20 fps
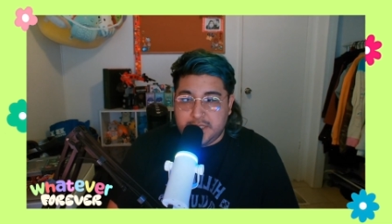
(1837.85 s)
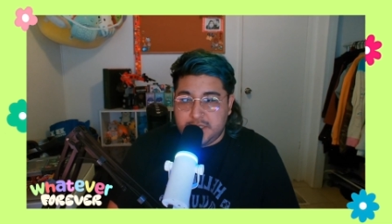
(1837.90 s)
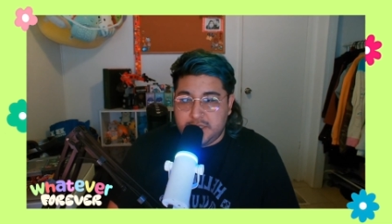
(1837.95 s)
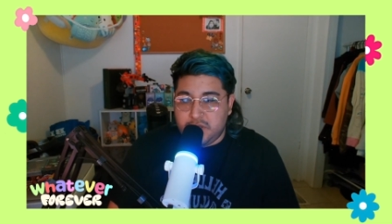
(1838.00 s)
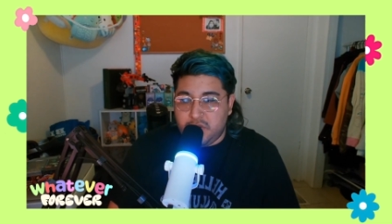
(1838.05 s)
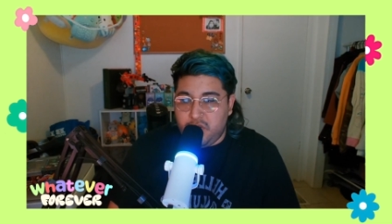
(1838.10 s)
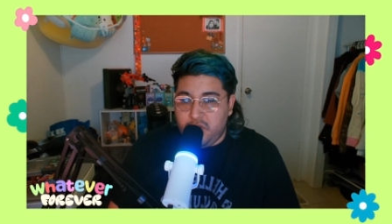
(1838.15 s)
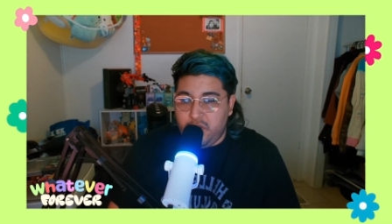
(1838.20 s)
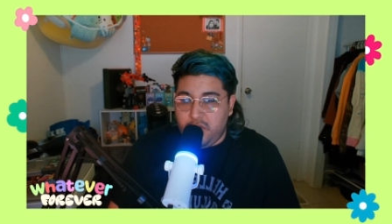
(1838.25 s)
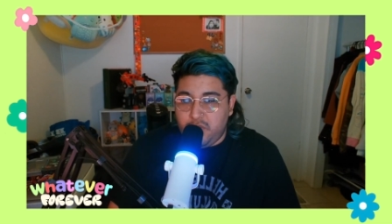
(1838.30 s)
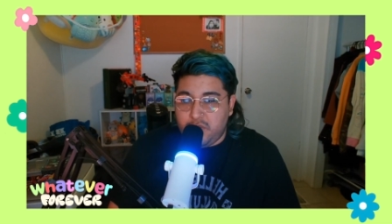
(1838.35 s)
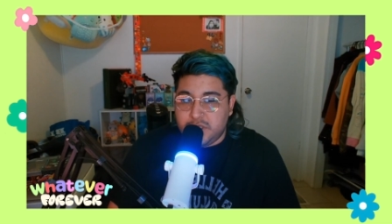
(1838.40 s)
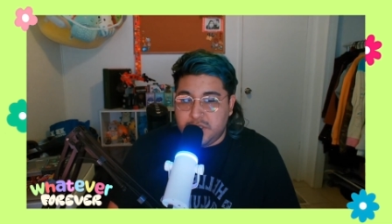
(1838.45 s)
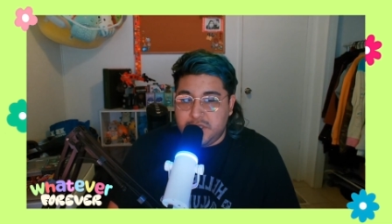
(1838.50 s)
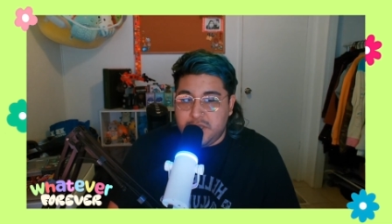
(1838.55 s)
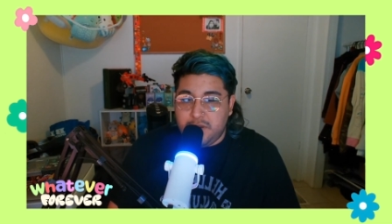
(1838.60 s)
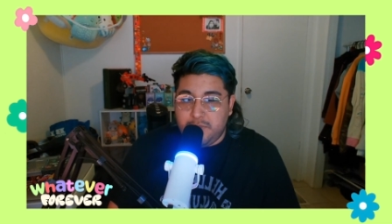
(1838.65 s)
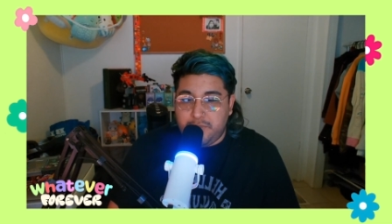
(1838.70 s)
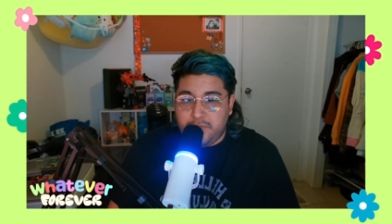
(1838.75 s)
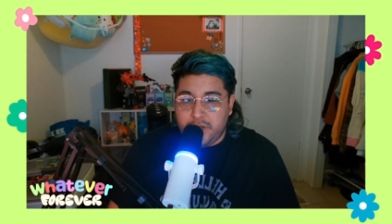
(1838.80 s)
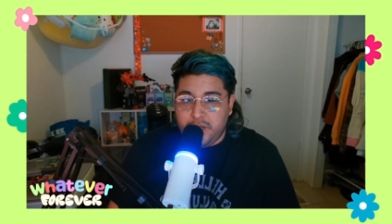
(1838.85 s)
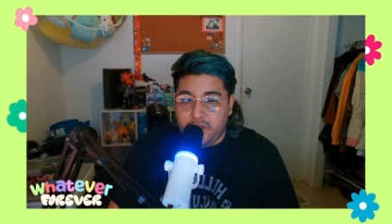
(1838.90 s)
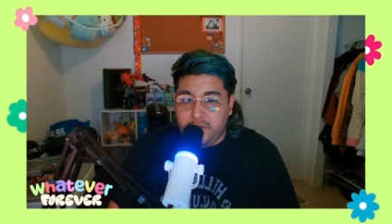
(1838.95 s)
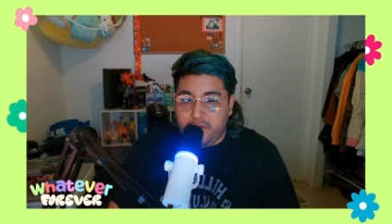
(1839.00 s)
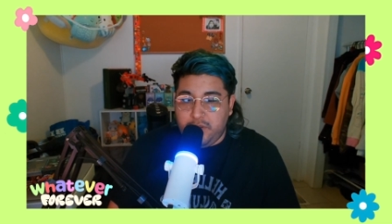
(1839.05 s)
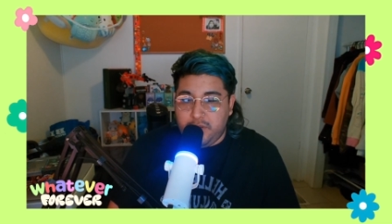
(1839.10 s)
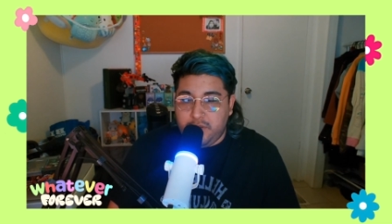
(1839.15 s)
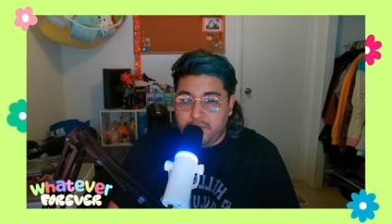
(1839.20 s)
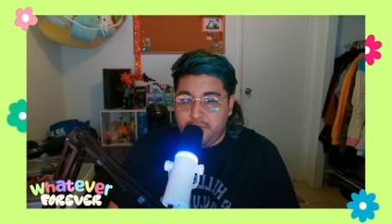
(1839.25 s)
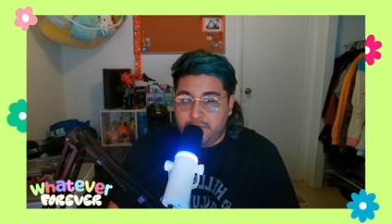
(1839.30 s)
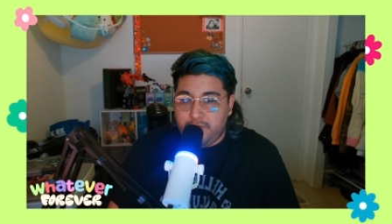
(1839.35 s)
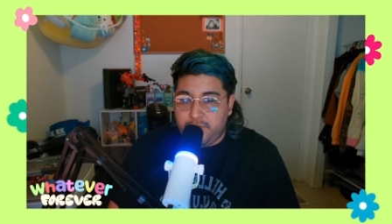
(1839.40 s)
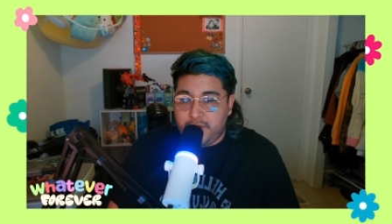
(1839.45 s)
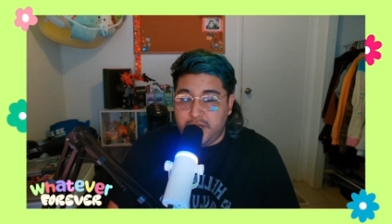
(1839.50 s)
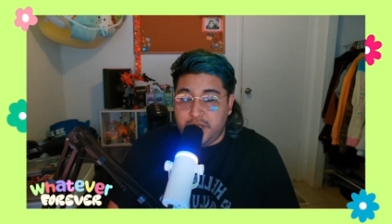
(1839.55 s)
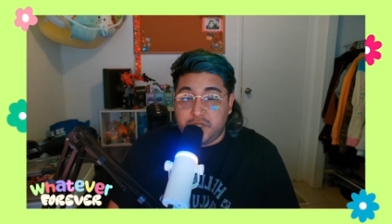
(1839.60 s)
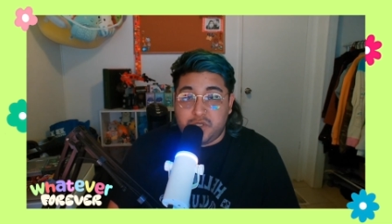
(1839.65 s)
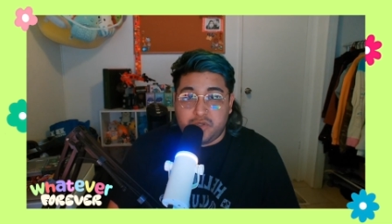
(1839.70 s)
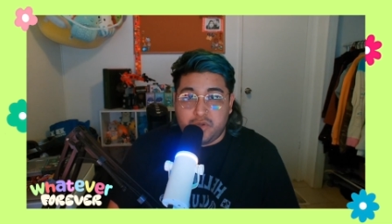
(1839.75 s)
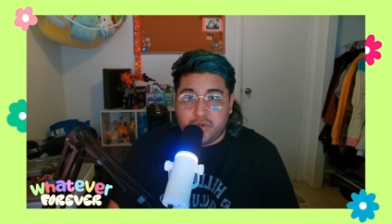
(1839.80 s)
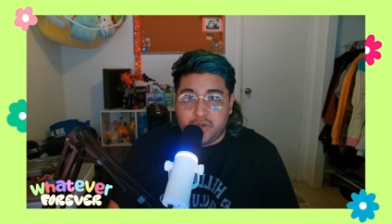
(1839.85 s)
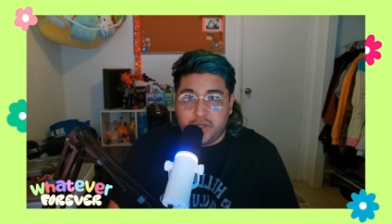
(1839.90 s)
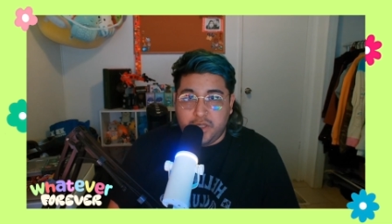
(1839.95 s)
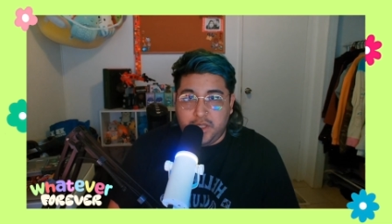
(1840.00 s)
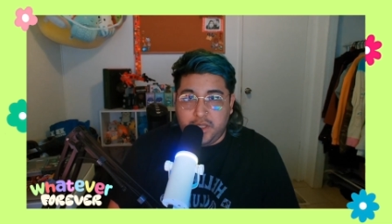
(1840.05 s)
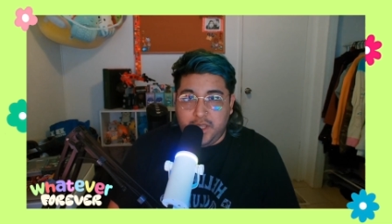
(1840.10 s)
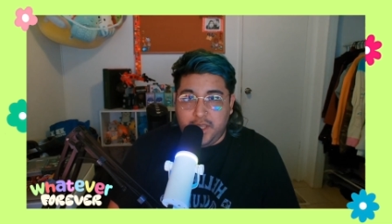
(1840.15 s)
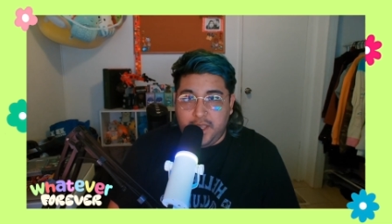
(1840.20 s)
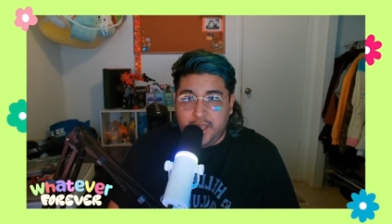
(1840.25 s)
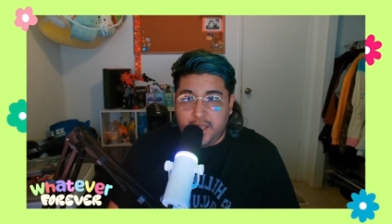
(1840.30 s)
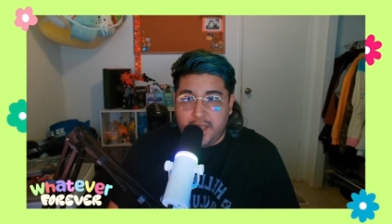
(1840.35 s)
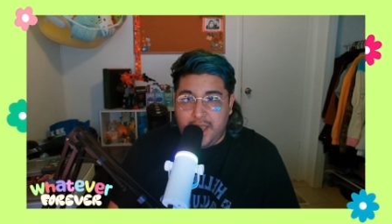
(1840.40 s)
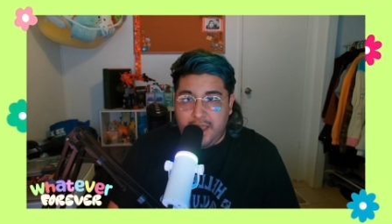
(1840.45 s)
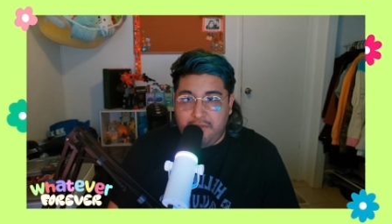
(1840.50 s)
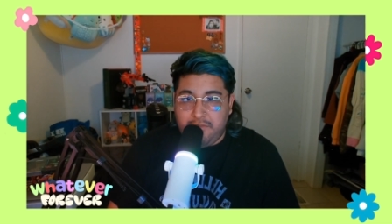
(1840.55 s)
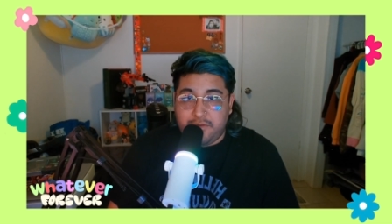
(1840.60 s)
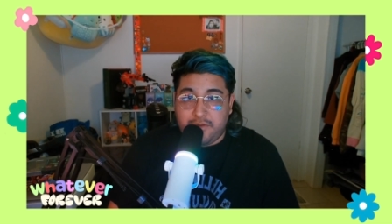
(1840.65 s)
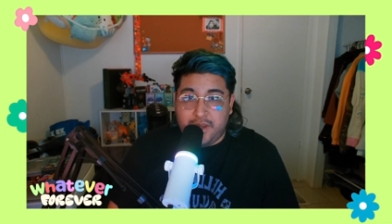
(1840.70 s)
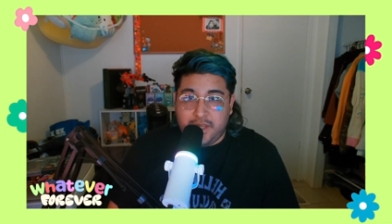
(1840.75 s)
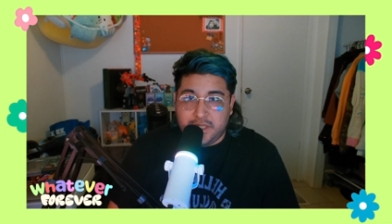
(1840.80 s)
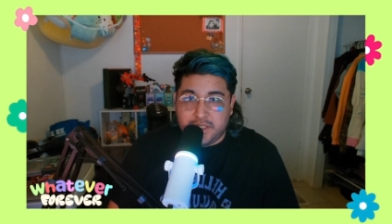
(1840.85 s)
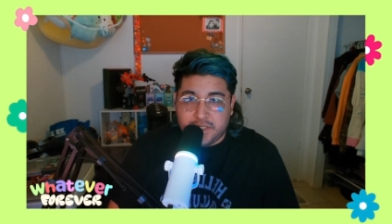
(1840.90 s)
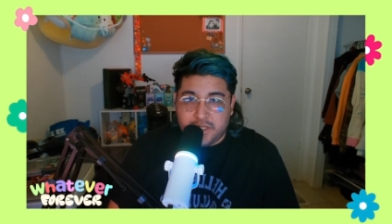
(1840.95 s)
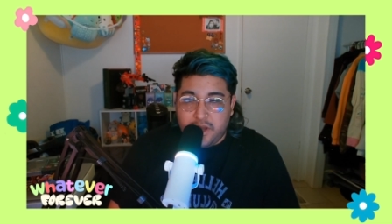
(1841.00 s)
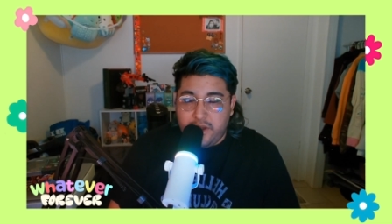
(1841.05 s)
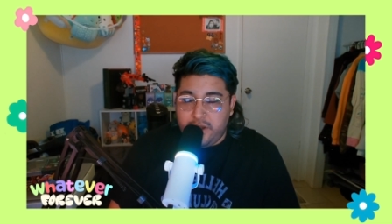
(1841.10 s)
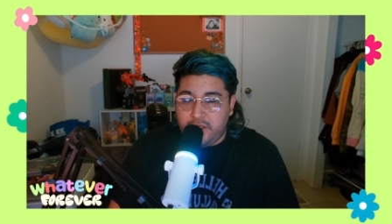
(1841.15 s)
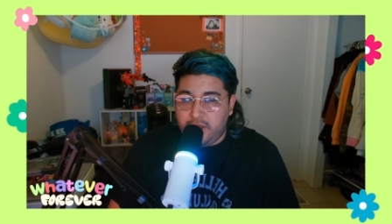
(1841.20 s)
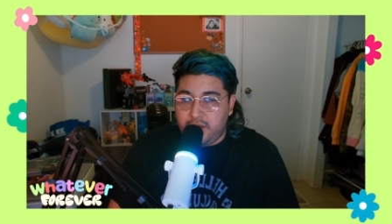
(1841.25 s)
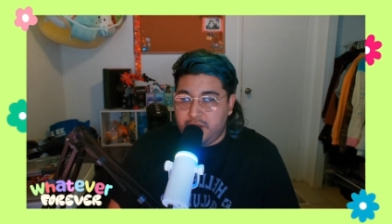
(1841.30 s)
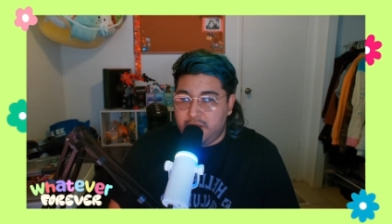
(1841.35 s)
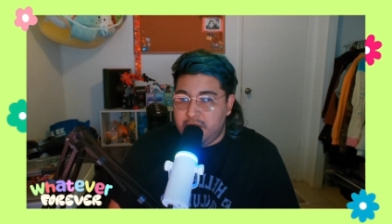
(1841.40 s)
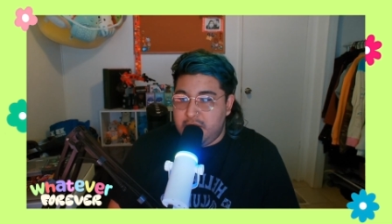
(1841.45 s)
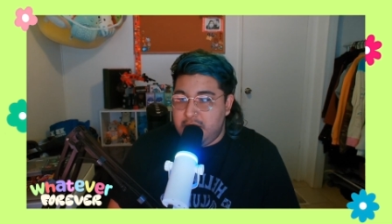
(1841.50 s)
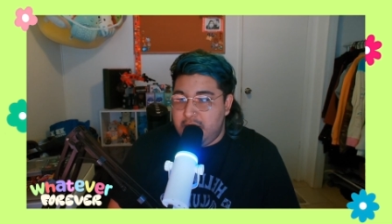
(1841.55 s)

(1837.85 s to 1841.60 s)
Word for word: So it was done pretty pretty shortly after I started.